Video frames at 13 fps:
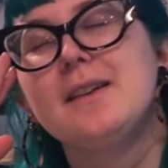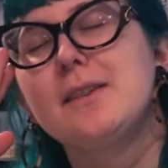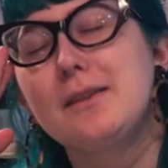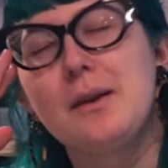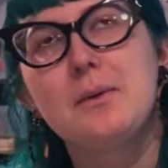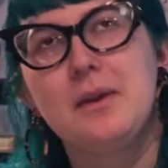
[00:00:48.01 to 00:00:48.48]

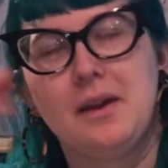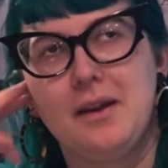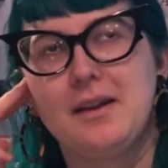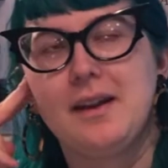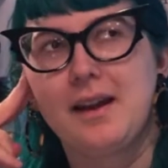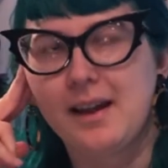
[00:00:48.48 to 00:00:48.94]
so
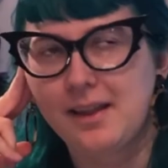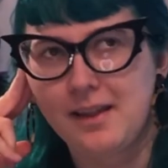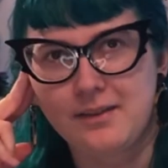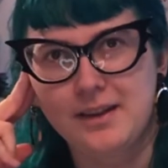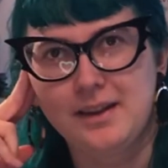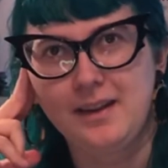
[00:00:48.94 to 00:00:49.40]
good, I
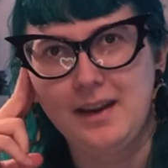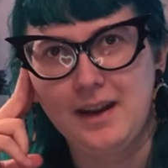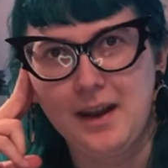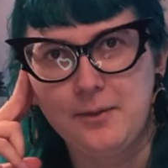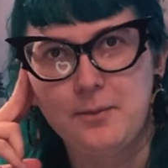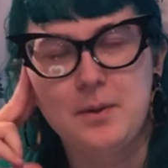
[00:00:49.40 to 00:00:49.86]
love it,
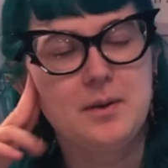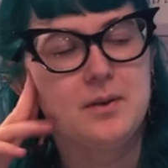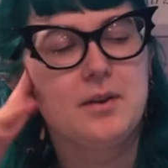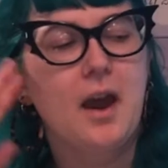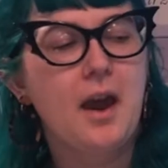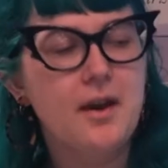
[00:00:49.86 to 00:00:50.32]
and I've
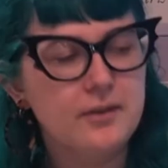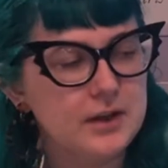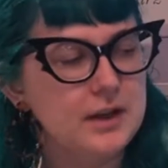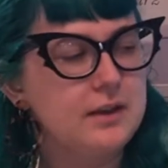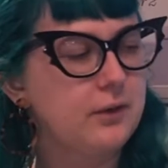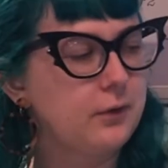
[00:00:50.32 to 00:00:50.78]
been
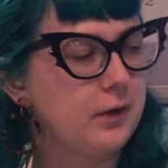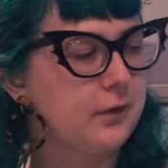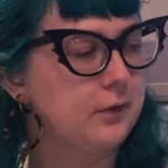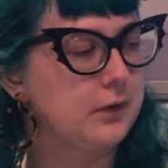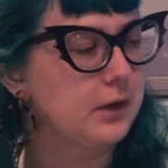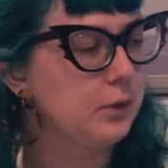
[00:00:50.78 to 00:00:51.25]
coveting this dress
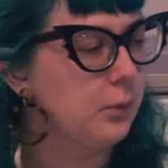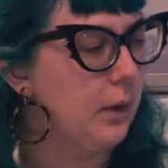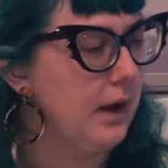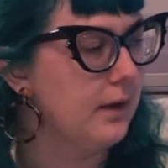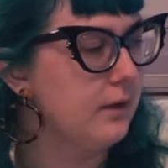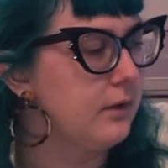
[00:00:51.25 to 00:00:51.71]
for a little
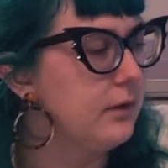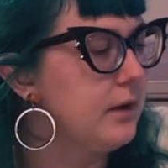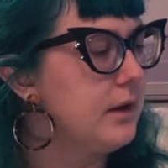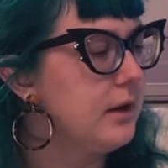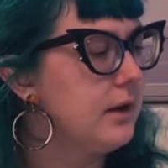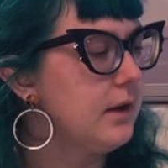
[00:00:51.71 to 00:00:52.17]
while,
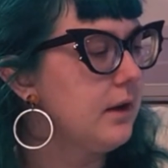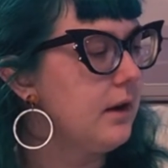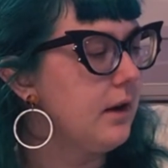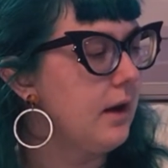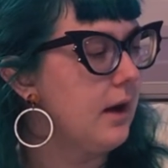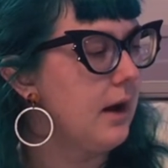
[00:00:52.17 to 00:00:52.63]

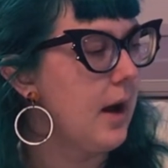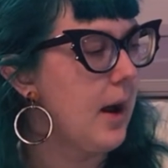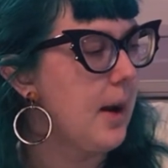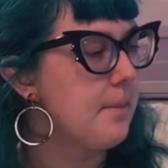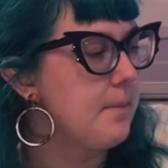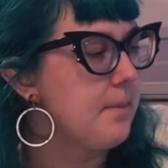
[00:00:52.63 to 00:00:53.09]

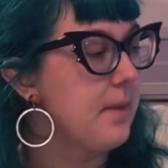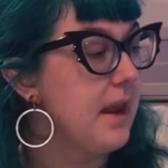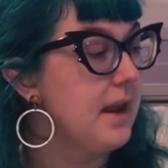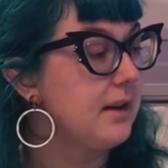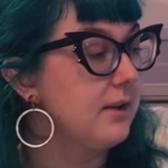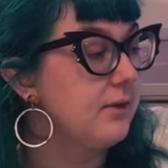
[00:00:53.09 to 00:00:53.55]
um,
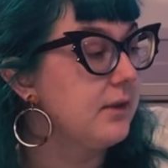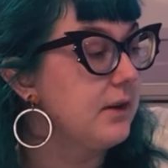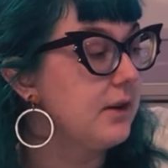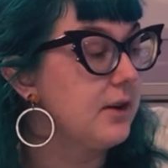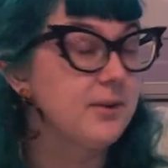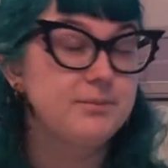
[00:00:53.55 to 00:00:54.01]
and I
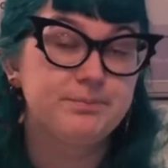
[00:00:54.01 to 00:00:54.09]
figure